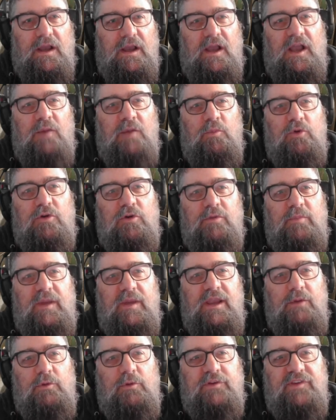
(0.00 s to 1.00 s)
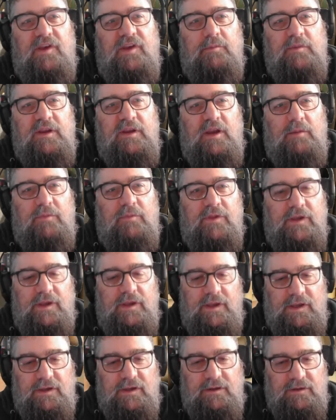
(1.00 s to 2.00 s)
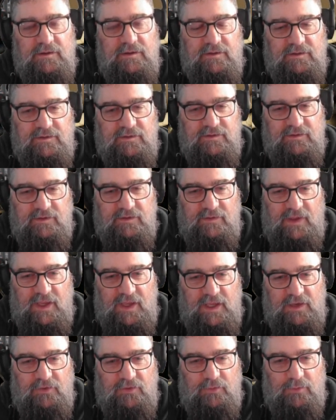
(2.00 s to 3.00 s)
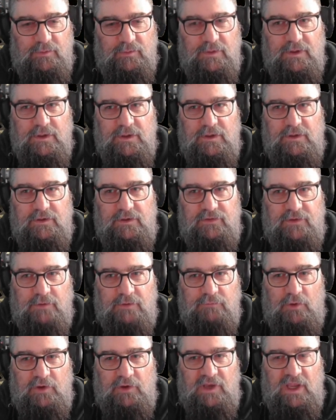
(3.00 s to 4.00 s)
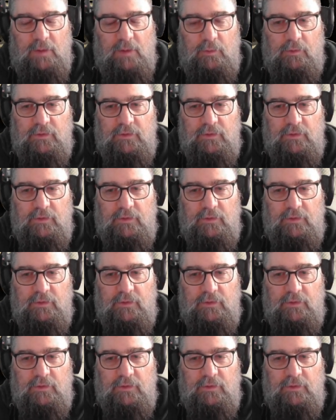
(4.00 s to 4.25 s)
and we'll compare what's happening up there to the handle. So right now we're